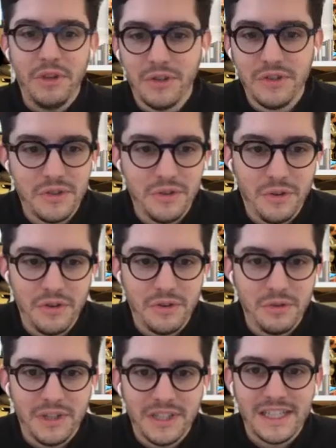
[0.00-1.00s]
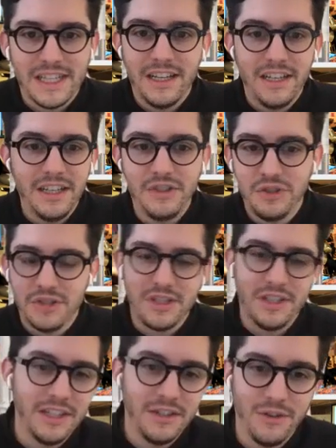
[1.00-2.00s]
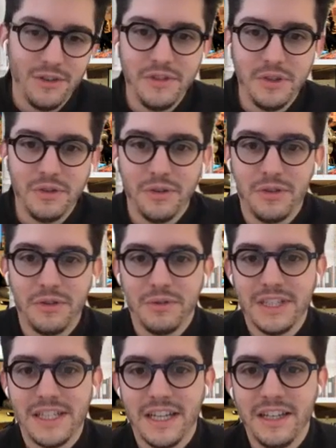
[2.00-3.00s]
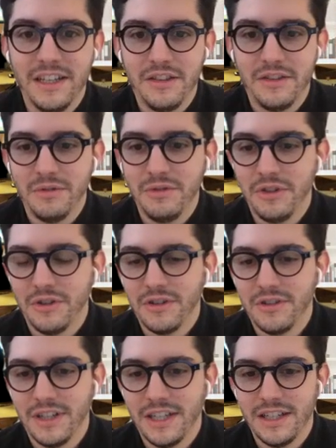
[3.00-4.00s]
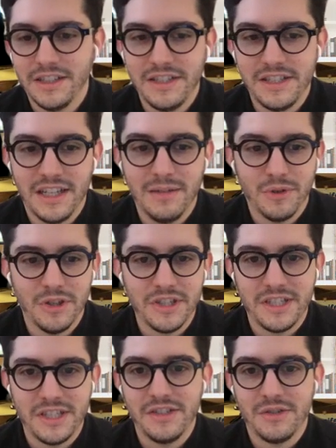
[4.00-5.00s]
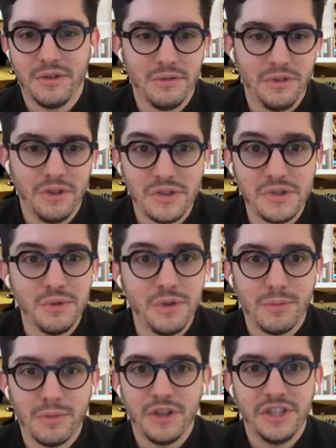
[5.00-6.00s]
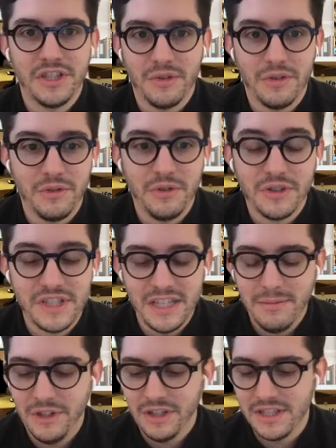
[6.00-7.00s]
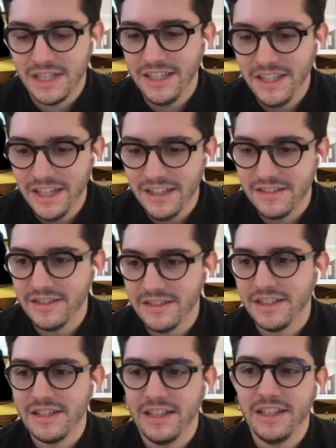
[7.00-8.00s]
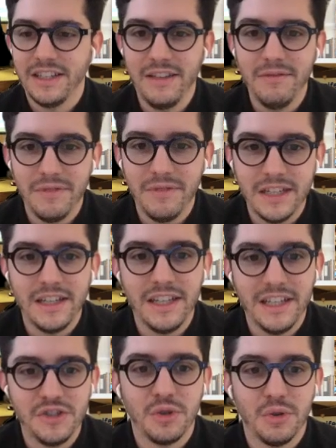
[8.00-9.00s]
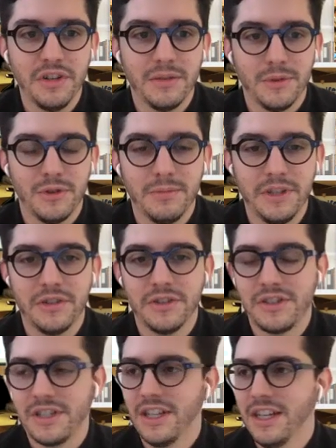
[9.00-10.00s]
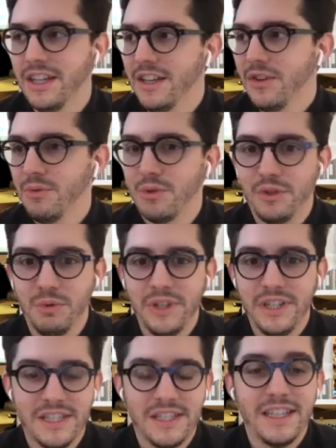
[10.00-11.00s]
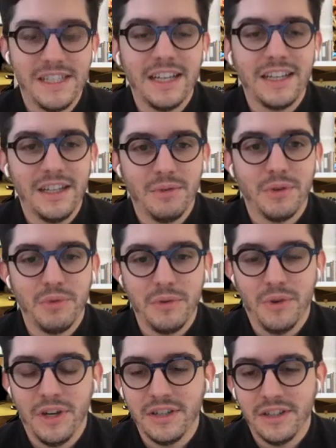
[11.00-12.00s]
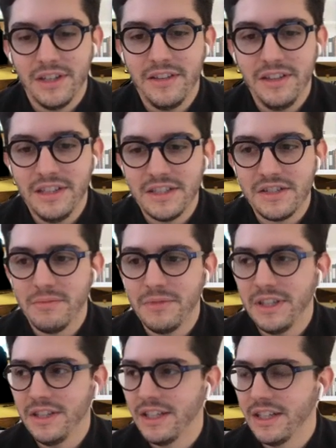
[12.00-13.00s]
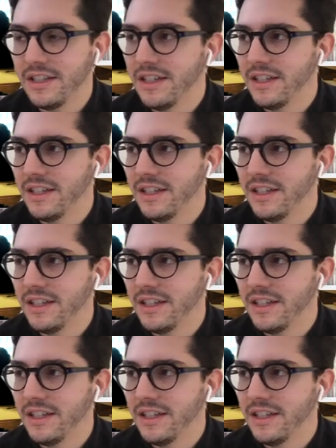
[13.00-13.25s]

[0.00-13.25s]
also go through anxiety, just like all of you go through anxiety through your design process or through your studio projects or through your seminars. And yet it's like infinitely enjoyable because we're doing exactly what we want. And I think that's something that